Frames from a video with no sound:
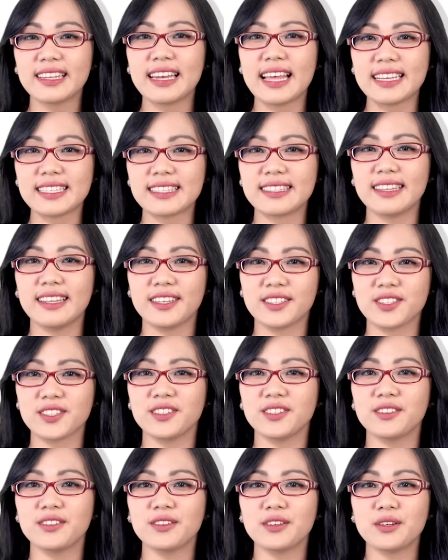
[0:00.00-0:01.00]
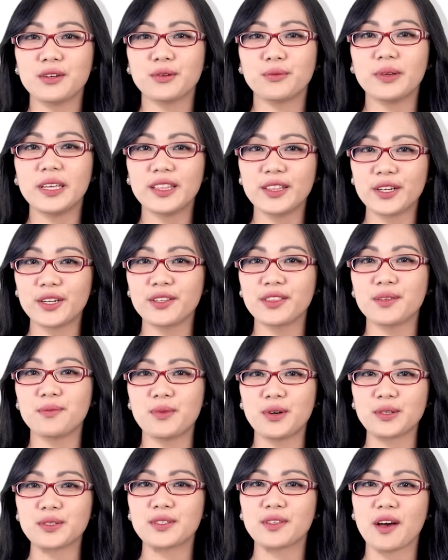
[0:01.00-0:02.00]
the last lesson, we learned the
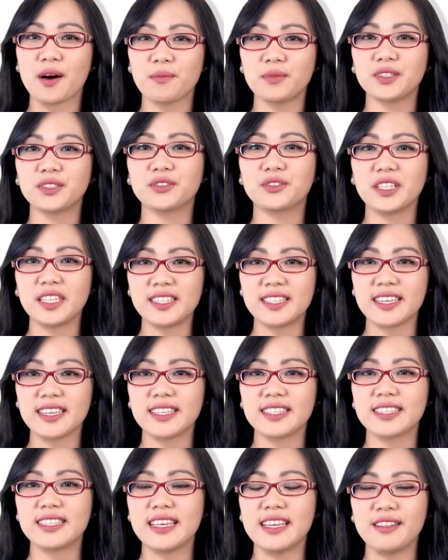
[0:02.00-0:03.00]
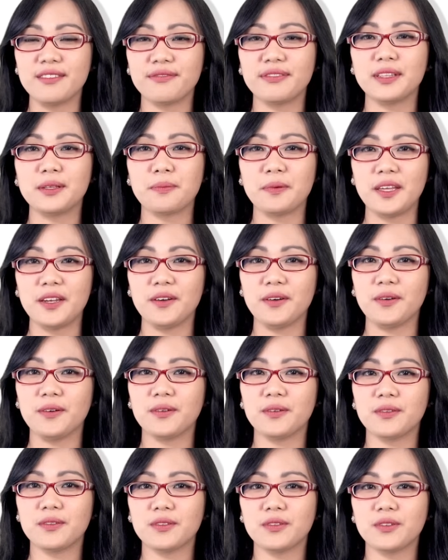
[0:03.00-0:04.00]
most common greetings in Filipino.
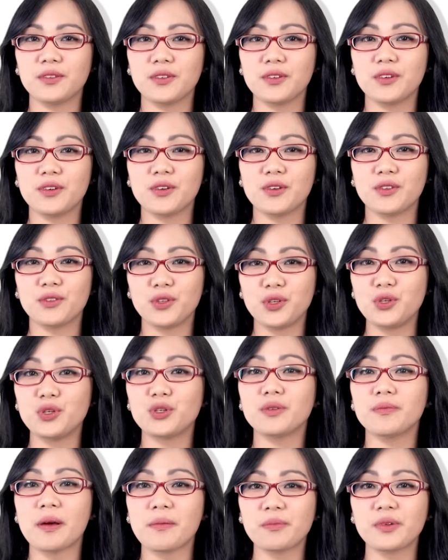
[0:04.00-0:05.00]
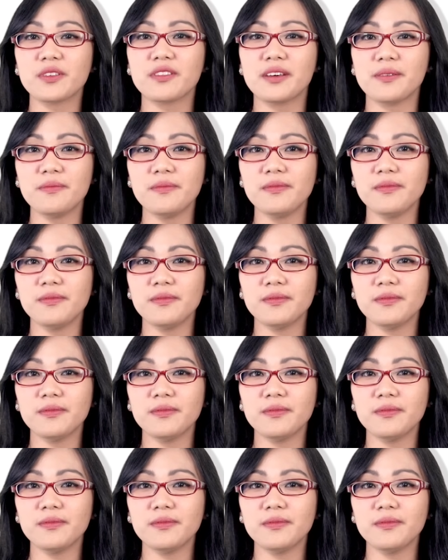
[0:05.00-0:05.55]
Do you remember them?